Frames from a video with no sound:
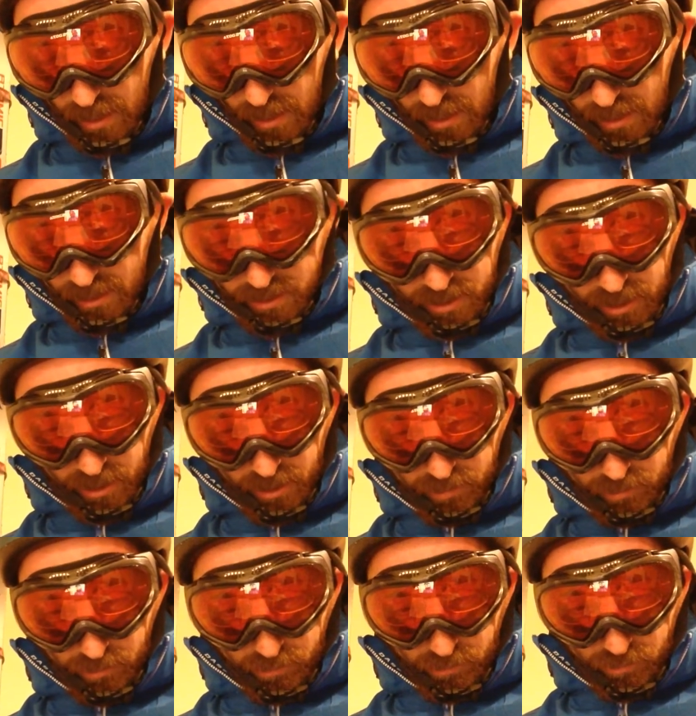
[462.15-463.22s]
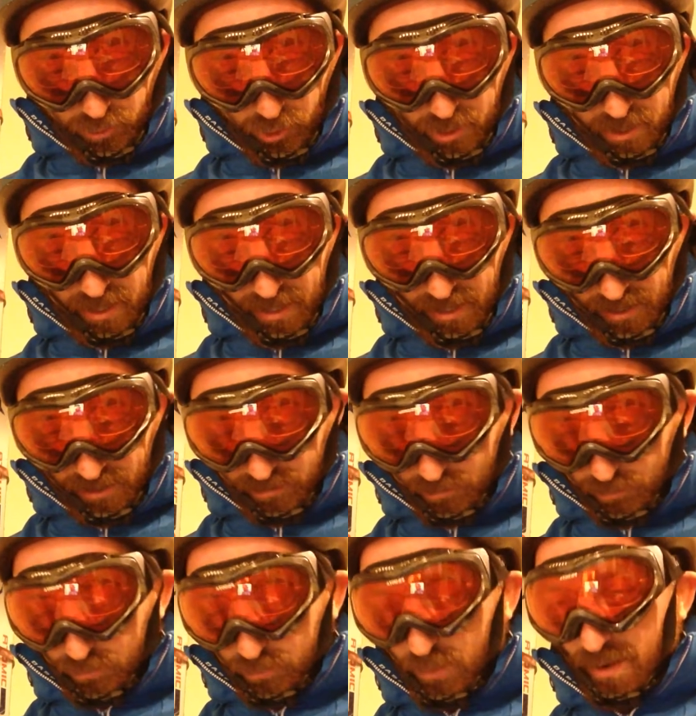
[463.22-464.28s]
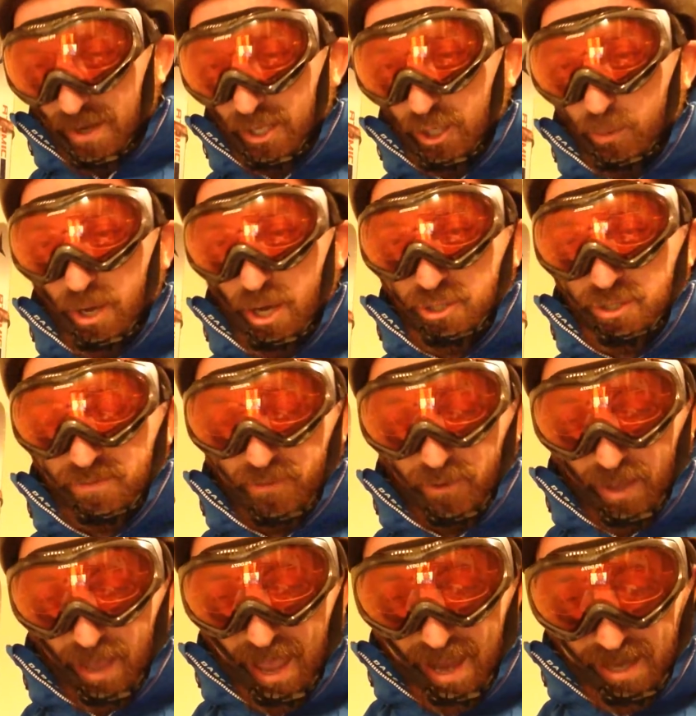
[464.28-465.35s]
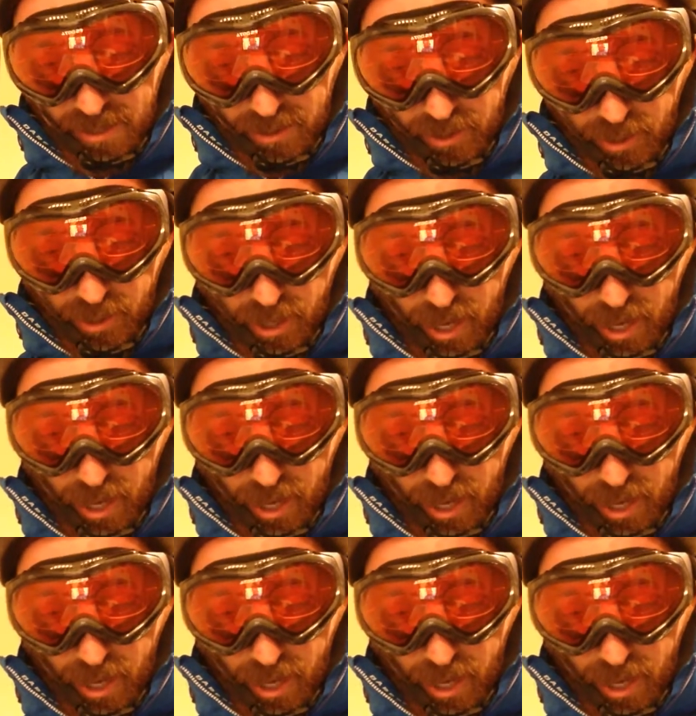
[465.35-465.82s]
it's just like we've had equations for n,